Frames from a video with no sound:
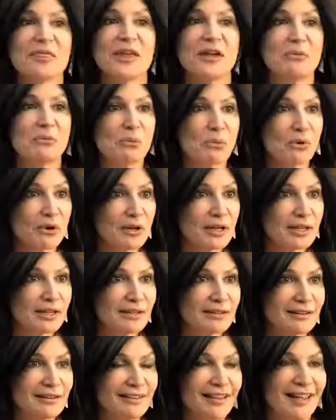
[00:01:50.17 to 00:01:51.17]
they work
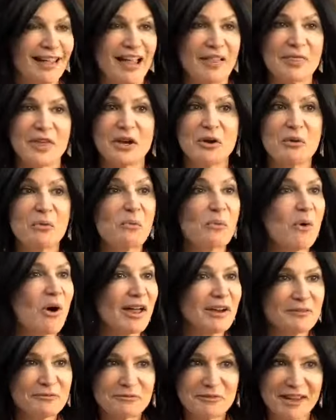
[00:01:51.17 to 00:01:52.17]
it, and they don't
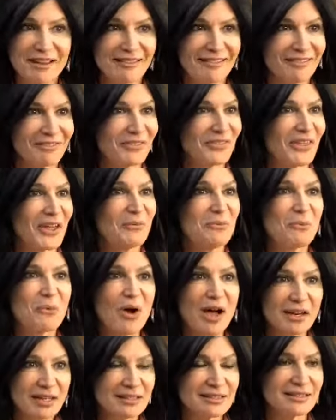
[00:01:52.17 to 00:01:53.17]
want to fail. They
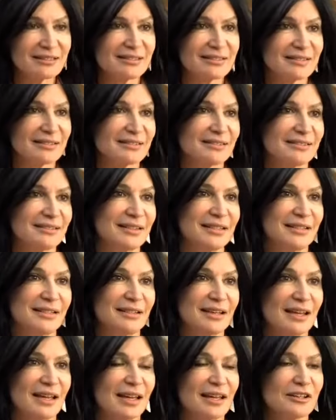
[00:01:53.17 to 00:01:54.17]
want it to succeed.
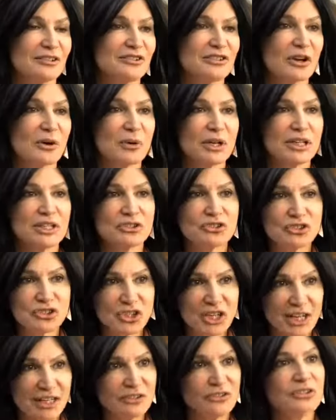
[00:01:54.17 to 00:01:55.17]
So it
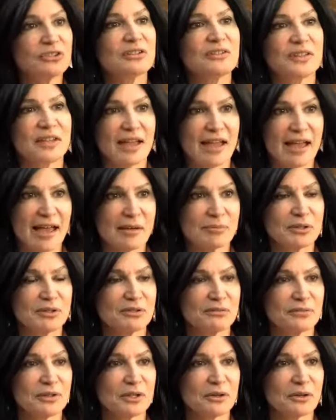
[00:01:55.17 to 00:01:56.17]
changes the
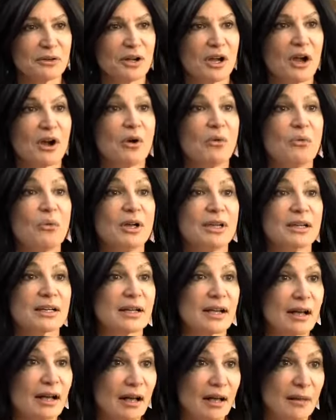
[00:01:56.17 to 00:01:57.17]
atmosphere when it
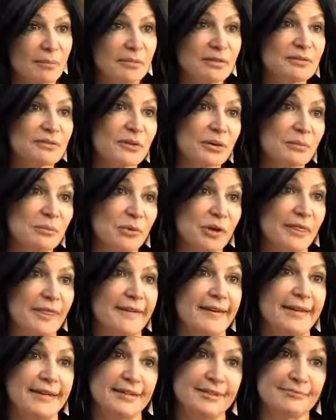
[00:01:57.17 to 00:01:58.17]
comes from
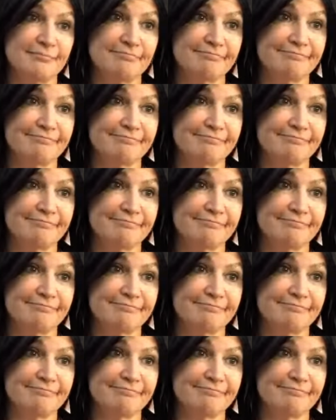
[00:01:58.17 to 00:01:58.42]
within.